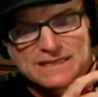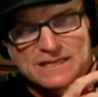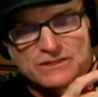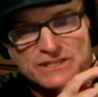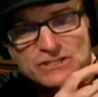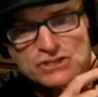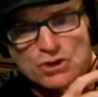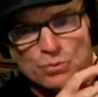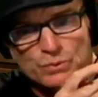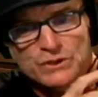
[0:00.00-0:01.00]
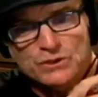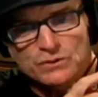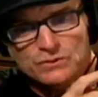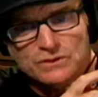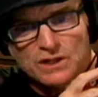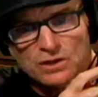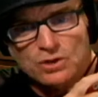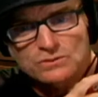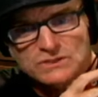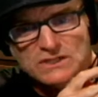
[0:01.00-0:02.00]
This is a real
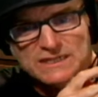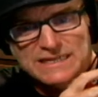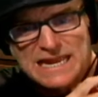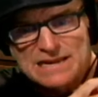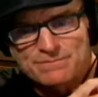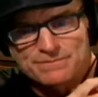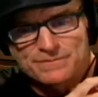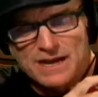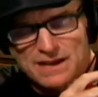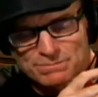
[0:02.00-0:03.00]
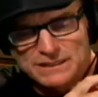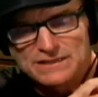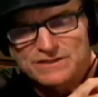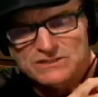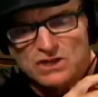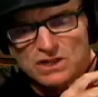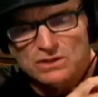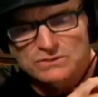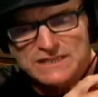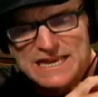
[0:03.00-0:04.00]
close game. I believe it's a
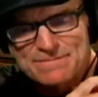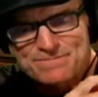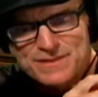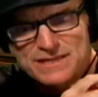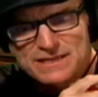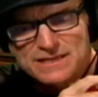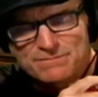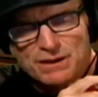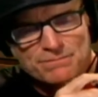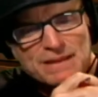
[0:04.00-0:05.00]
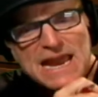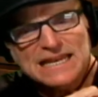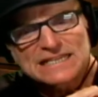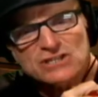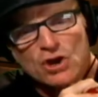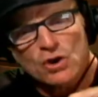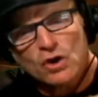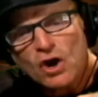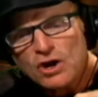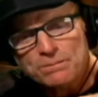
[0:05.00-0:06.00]
close game. But, man, it's a
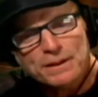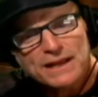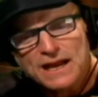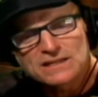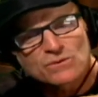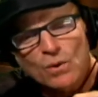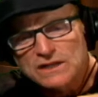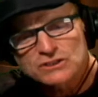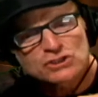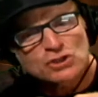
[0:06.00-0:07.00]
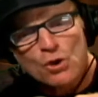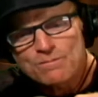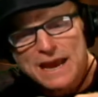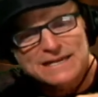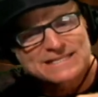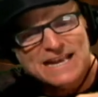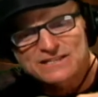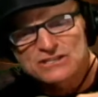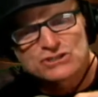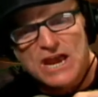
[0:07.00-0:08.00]
hard pick. I want so bad to take
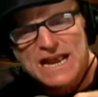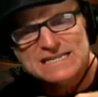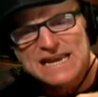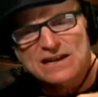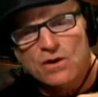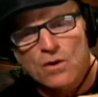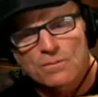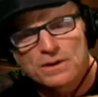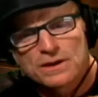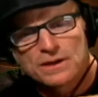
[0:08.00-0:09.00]
the Jags at home.